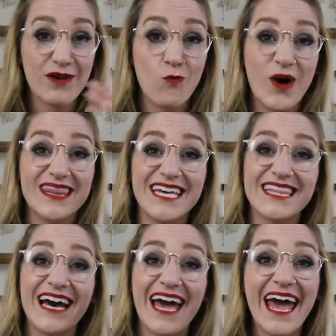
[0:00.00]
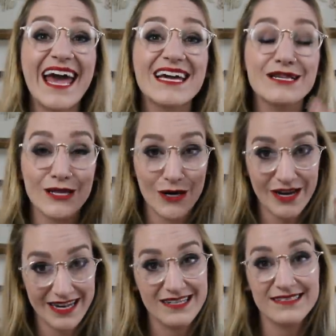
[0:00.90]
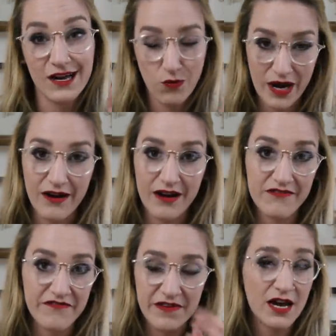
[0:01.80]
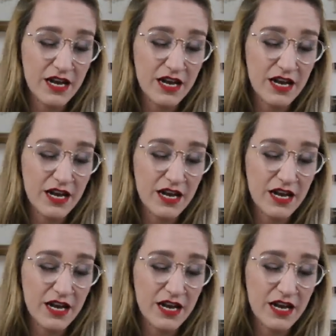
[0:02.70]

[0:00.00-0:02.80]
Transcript: and one that the handler is aware of.